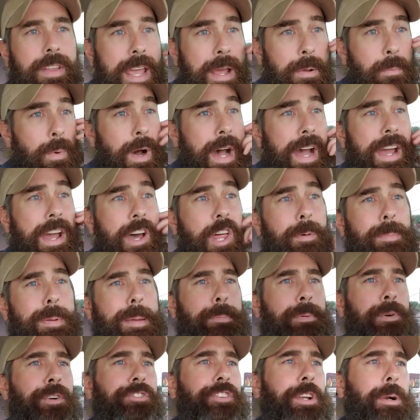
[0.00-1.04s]
and why other
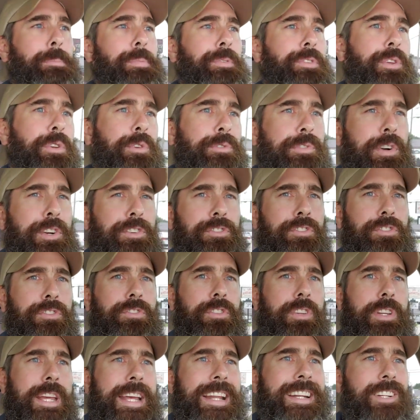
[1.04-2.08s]
people interpret those verses
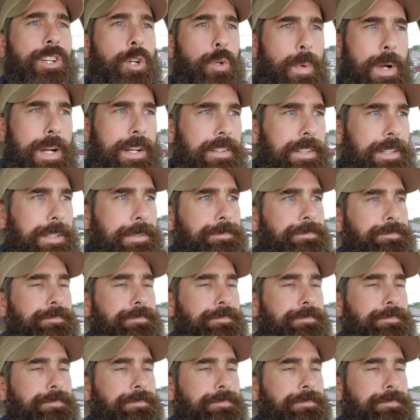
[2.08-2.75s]
incorrectly.